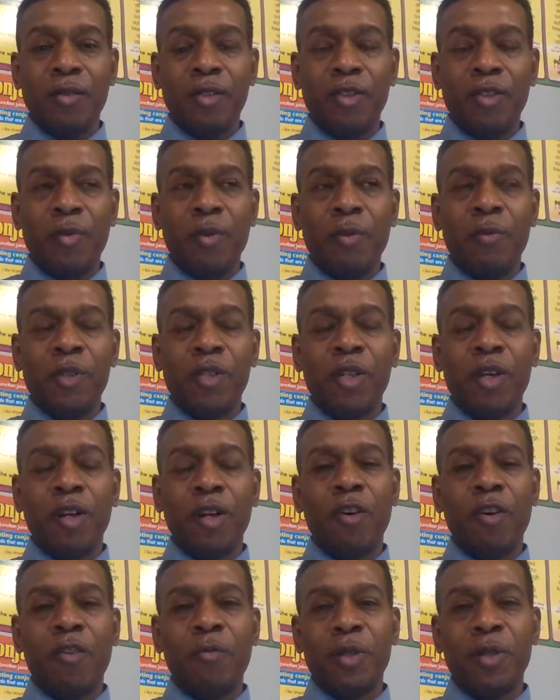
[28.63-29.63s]
Excuse me, we
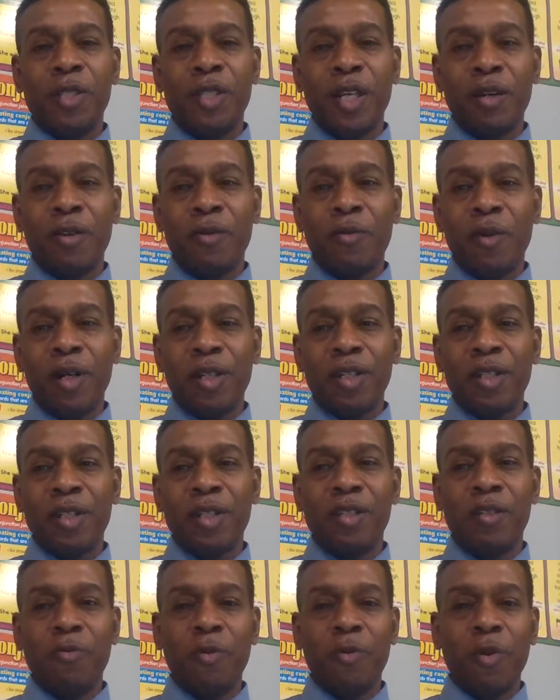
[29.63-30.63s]
started off with 10
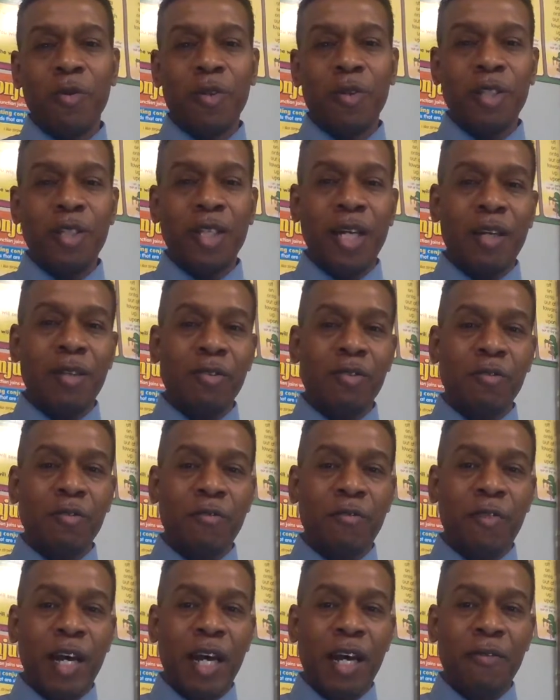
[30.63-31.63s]
questions and whittled it down to
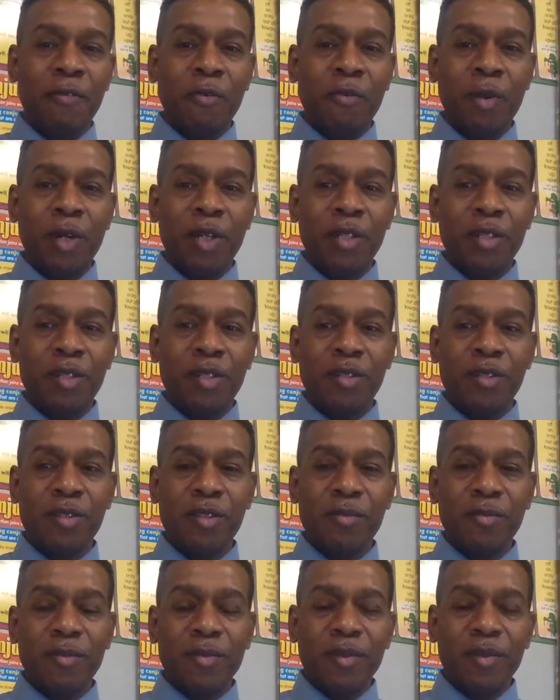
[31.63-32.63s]
5
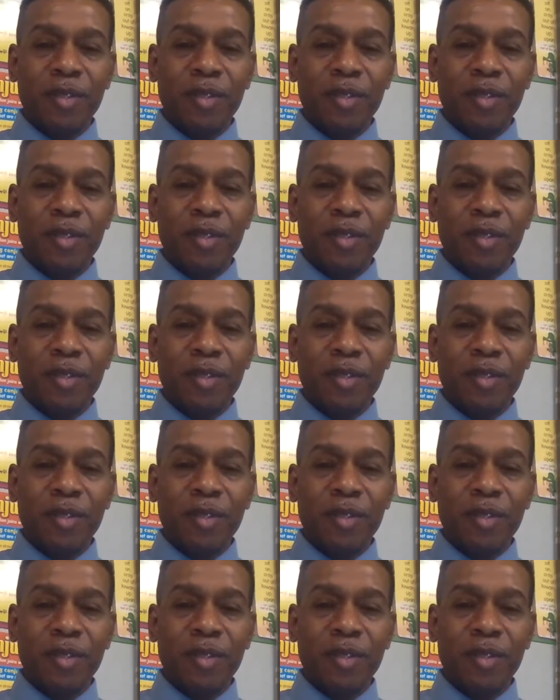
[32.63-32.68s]
questions.